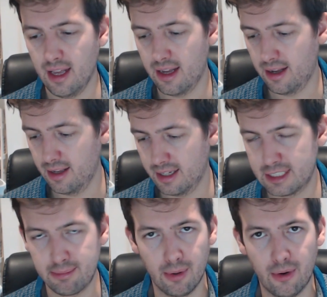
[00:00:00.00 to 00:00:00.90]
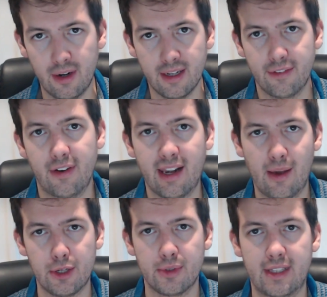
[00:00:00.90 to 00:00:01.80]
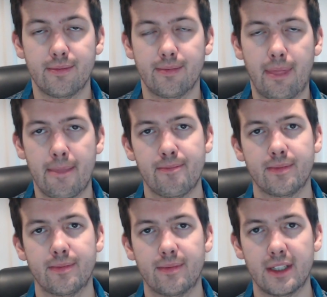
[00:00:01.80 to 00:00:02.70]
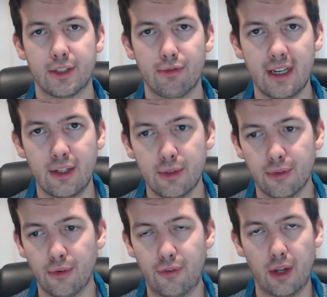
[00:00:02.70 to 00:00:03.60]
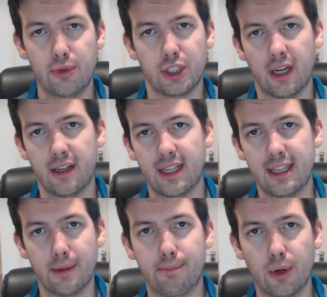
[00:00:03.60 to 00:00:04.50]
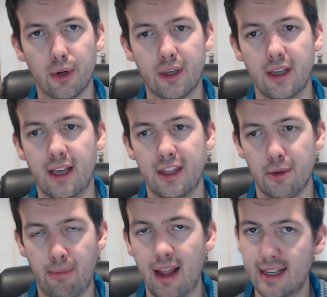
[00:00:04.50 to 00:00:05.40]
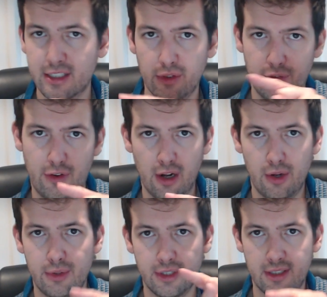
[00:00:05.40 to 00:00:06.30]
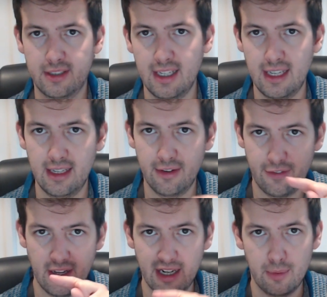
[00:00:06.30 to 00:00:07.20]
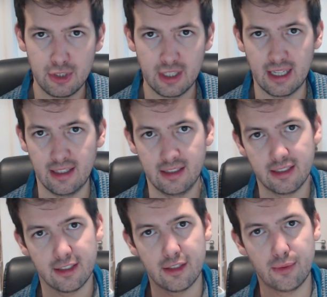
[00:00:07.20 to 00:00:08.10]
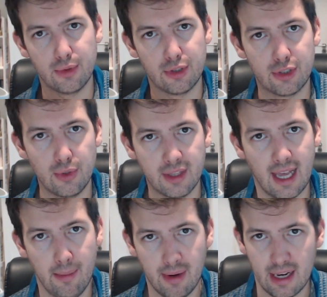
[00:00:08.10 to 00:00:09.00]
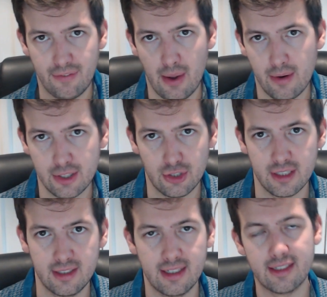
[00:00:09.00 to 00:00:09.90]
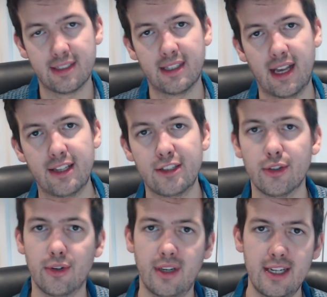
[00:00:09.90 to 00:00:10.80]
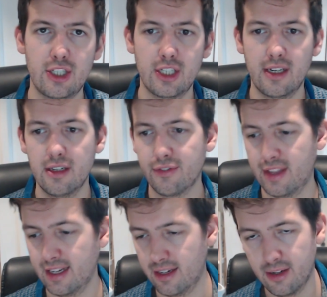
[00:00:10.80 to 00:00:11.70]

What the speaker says: exploring and finding out which ones they like. There's a really useful flowchart in the book that players can follow to see and find out which guild would suit them. If they were interested in science or nature, if they,